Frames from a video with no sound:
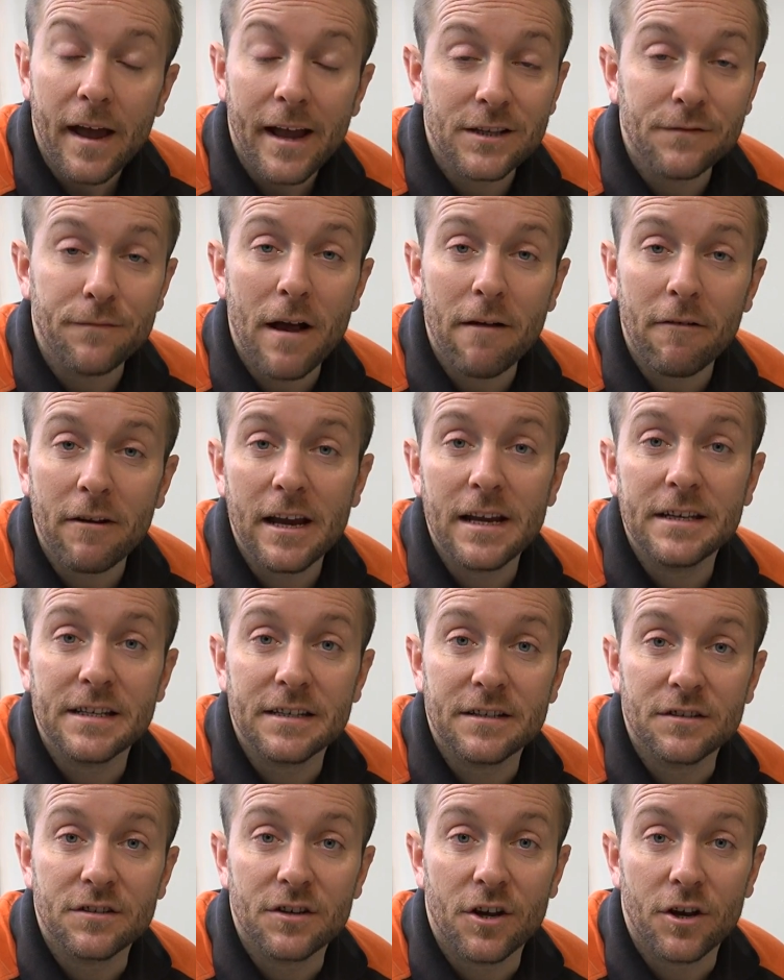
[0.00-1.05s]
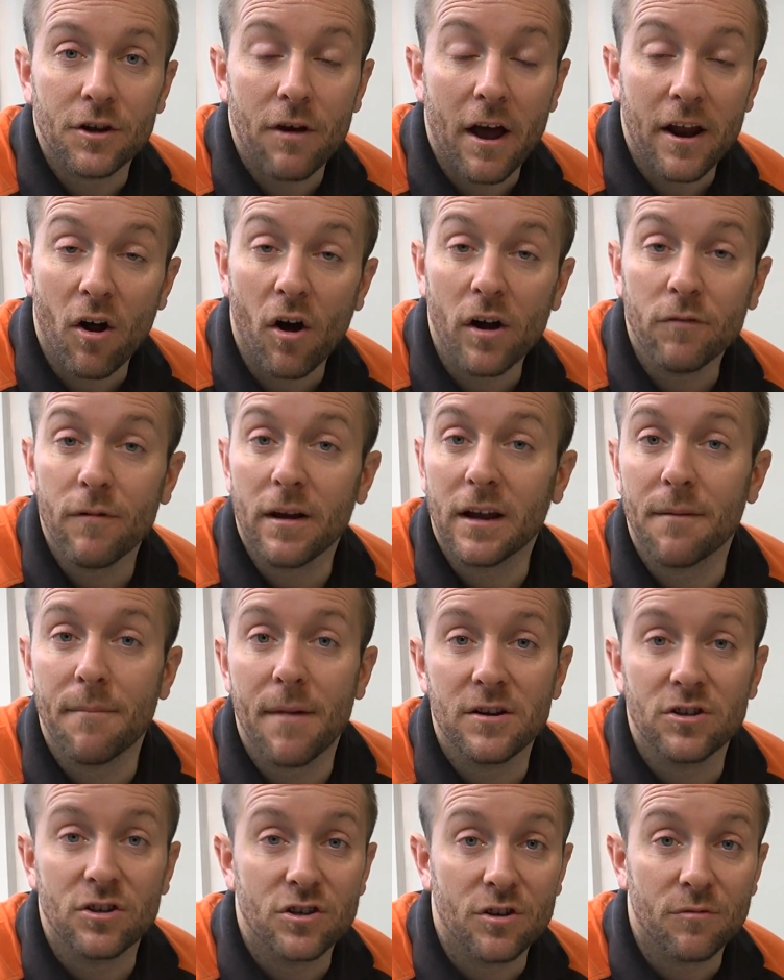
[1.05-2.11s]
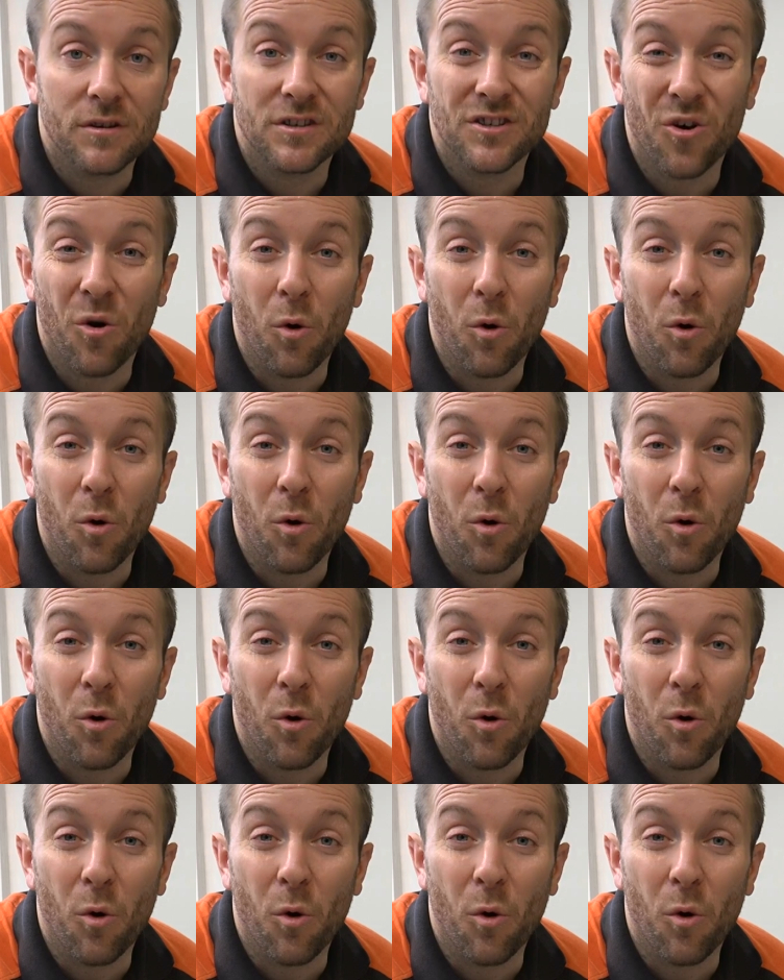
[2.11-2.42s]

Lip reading: It's very easy to do, and I'd recommend you do it to